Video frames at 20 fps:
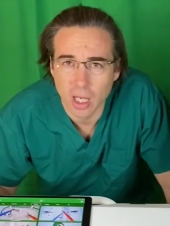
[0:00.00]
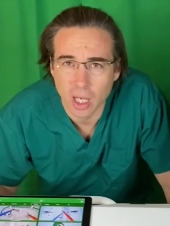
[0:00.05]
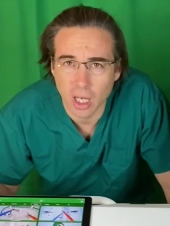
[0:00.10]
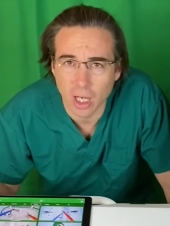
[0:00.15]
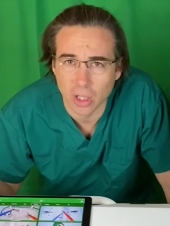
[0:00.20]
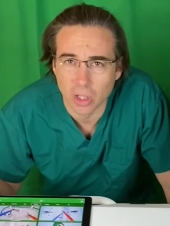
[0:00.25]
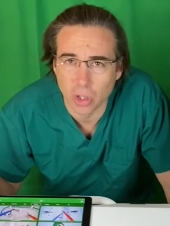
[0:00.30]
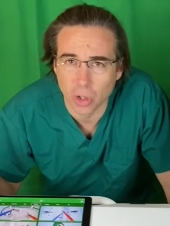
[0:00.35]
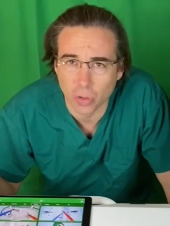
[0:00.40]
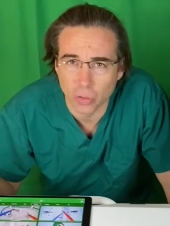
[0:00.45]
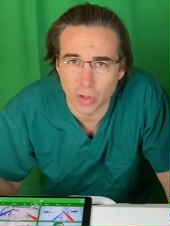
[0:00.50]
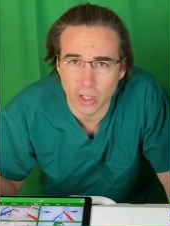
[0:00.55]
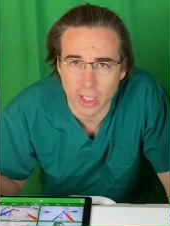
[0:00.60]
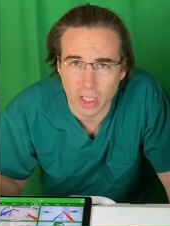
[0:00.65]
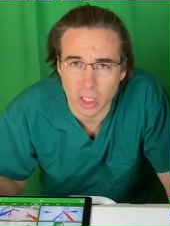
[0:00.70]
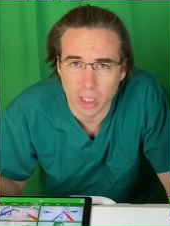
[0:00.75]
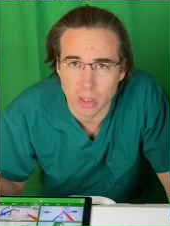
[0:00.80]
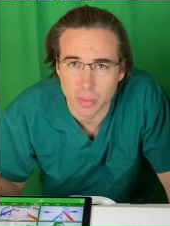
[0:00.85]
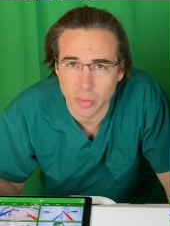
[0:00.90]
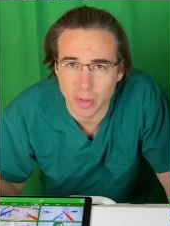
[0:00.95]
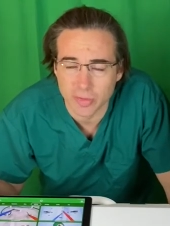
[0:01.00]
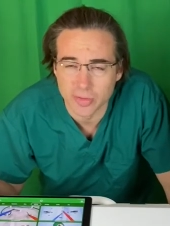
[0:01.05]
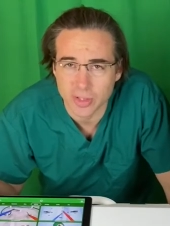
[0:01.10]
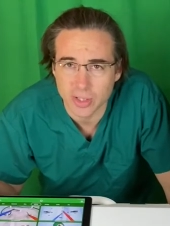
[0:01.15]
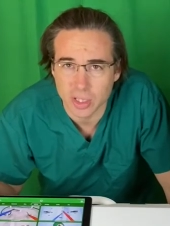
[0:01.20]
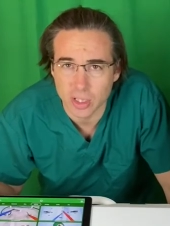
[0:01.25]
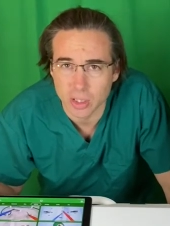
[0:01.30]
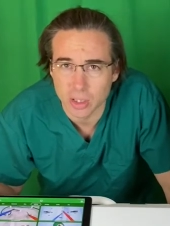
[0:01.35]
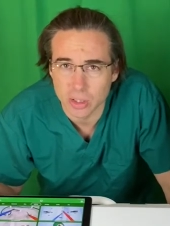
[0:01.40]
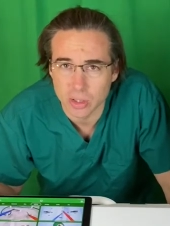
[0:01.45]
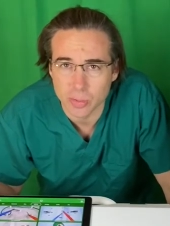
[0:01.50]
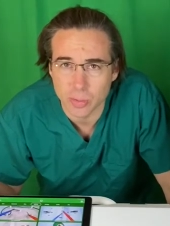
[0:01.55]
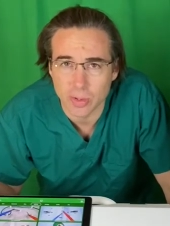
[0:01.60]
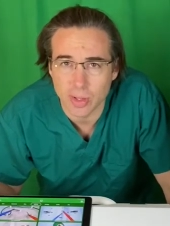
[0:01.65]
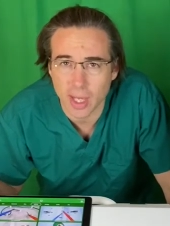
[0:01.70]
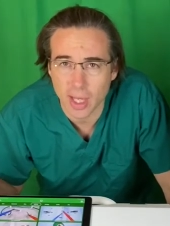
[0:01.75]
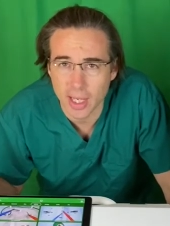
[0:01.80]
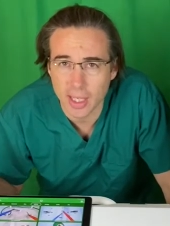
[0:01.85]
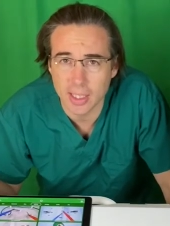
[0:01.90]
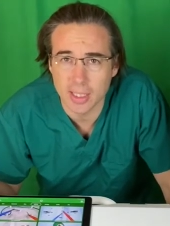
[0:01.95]
a curriculum of skills with
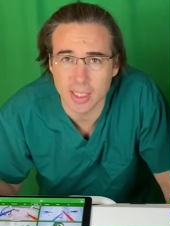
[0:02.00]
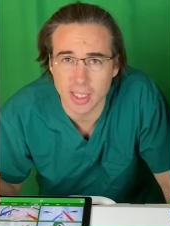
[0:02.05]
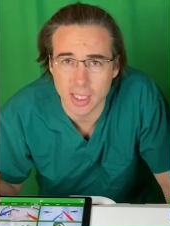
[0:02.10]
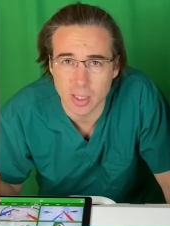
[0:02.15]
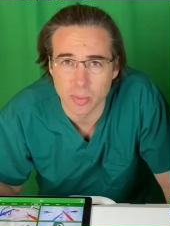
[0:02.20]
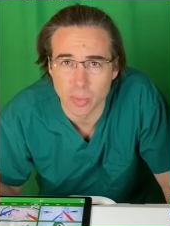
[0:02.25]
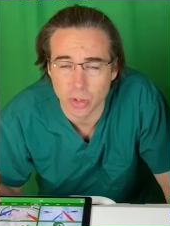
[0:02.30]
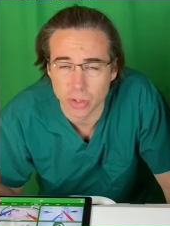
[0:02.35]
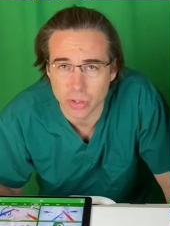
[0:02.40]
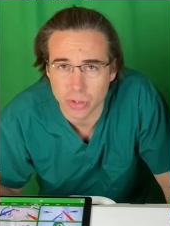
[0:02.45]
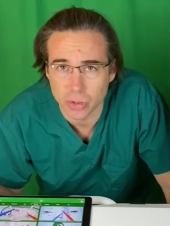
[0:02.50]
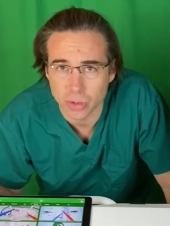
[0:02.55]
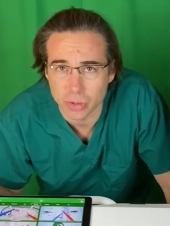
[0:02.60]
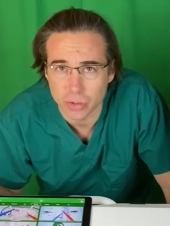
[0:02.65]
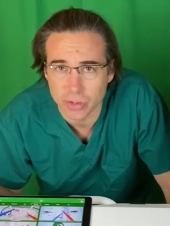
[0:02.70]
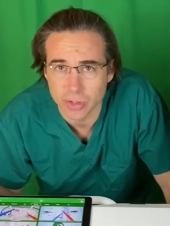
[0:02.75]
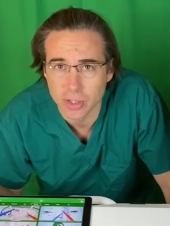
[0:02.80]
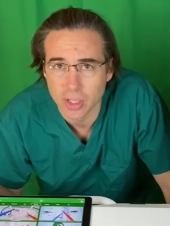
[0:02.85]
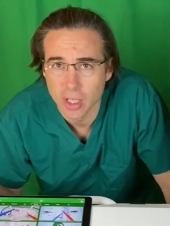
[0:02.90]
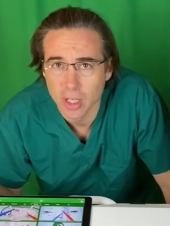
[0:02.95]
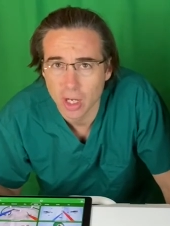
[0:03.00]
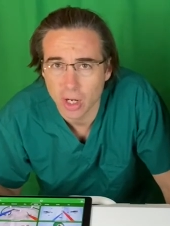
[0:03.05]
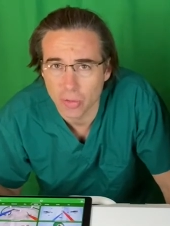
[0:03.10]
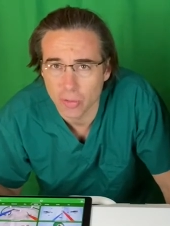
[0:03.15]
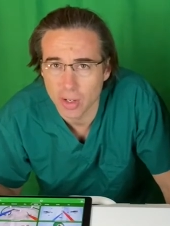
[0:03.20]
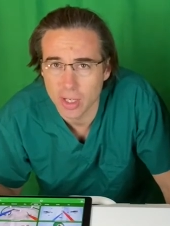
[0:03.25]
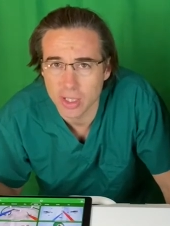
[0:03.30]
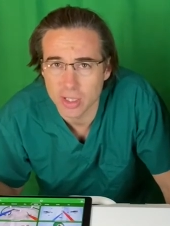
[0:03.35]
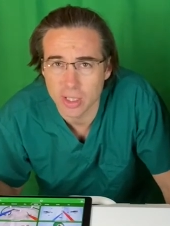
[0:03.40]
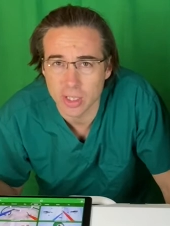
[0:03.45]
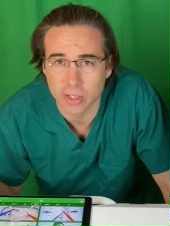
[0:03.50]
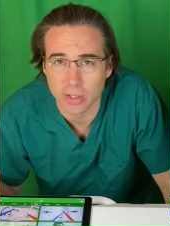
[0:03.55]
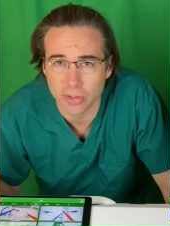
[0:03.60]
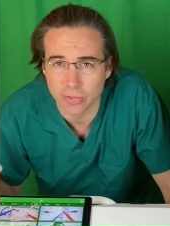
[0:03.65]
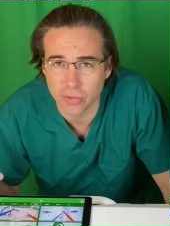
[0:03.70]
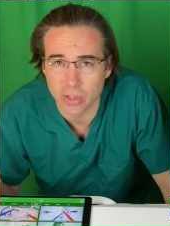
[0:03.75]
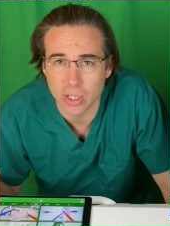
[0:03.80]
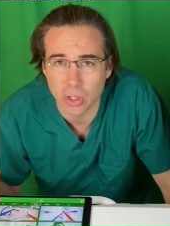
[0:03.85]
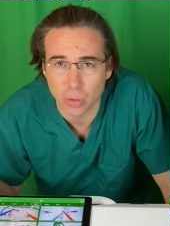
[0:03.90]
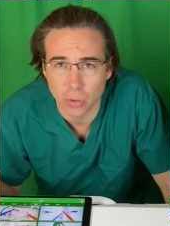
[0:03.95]
18 modules arranged in
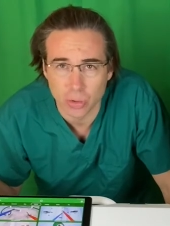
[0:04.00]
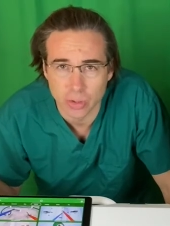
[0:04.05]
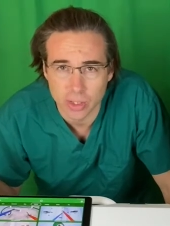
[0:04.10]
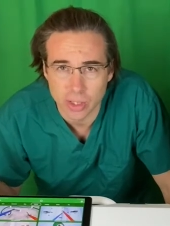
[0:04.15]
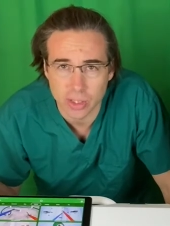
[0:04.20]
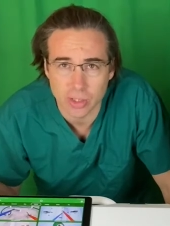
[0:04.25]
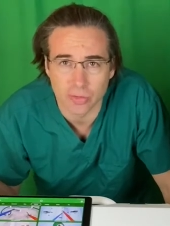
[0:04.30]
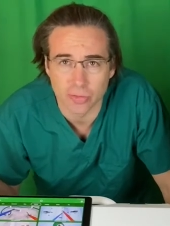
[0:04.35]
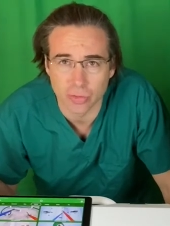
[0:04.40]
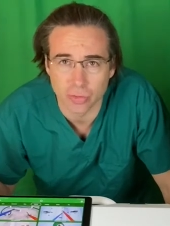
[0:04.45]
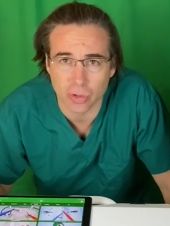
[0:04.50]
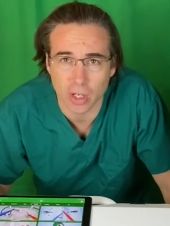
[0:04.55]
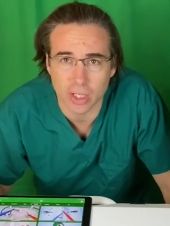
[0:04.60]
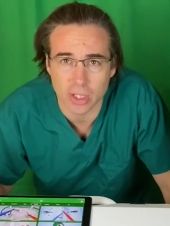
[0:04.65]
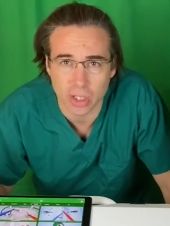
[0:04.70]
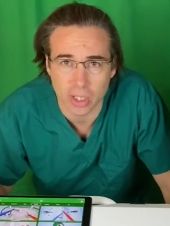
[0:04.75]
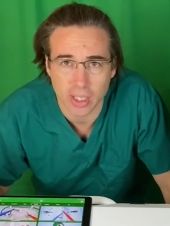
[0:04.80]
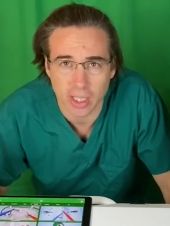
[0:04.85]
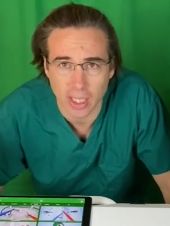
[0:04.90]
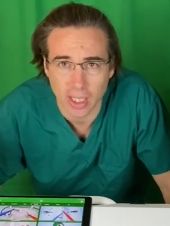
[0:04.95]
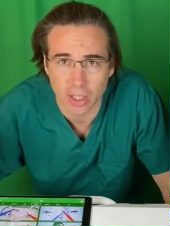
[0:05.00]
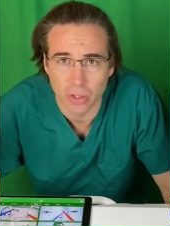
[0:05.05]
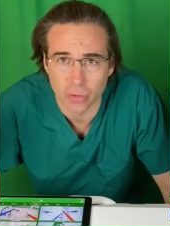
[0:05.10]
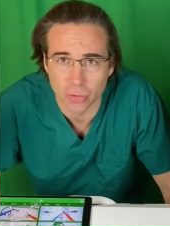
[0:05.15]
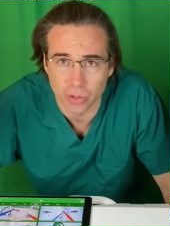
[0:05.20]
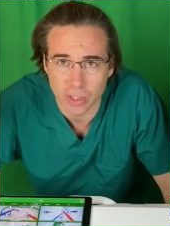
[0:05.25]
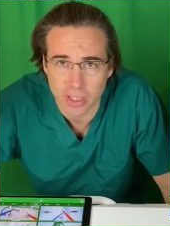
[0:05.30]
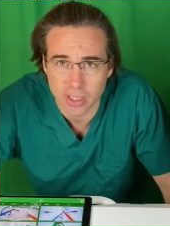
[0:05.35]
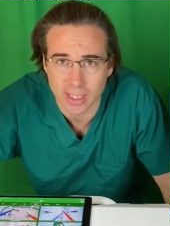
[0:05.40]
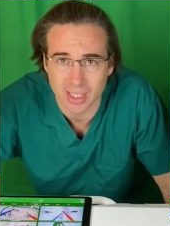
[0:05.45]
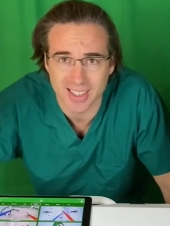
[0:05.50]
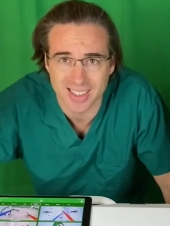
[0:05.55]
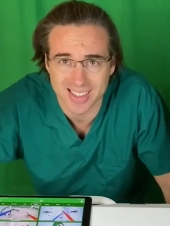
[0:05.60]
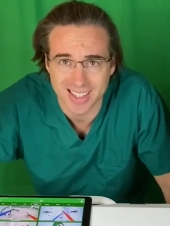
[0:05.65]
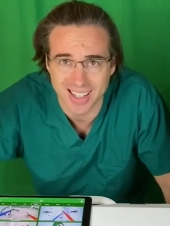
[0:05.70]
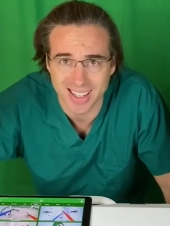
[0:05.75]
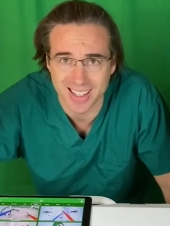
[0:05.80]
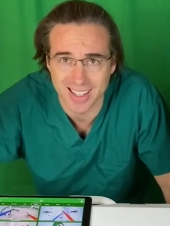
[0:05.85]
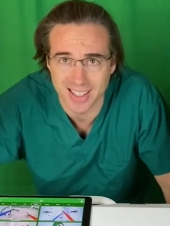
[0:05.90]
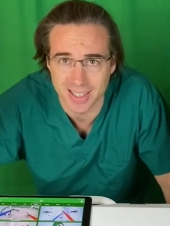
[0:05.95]
three courses of gradually increasing
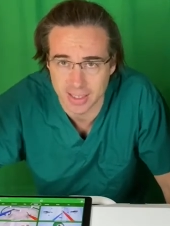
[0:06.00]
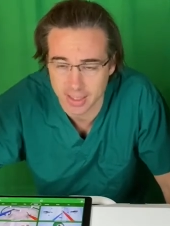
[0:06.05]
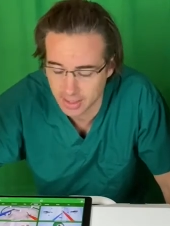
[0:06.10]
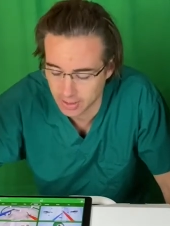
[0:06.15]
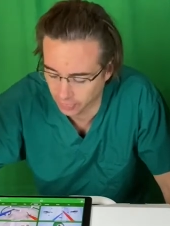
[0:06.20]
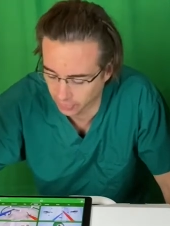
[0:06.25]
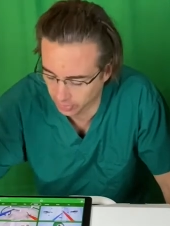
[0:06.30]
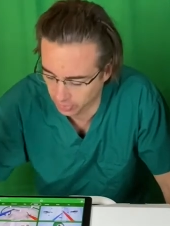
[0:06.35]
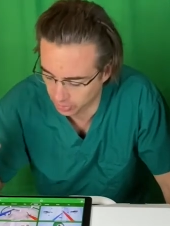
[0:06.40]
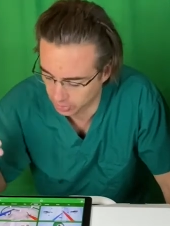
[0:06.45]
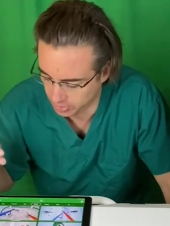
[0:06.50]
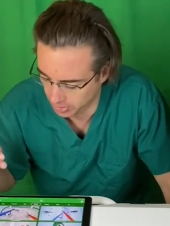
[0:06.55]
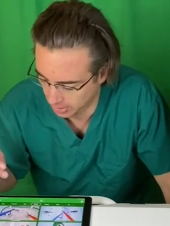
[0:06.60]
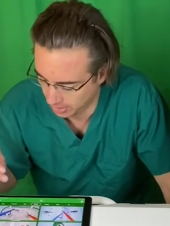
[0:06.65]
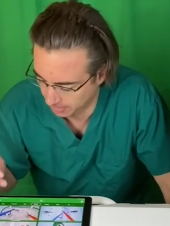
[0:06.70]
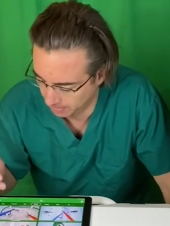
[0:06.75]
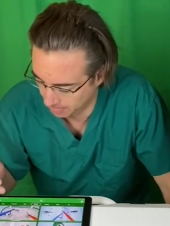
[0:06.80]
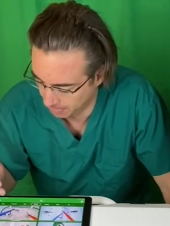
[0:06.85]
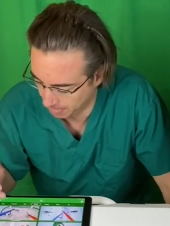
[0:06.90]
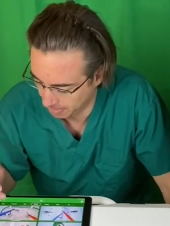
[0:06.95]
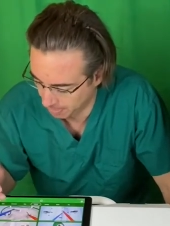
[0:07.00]
tiered difficulty.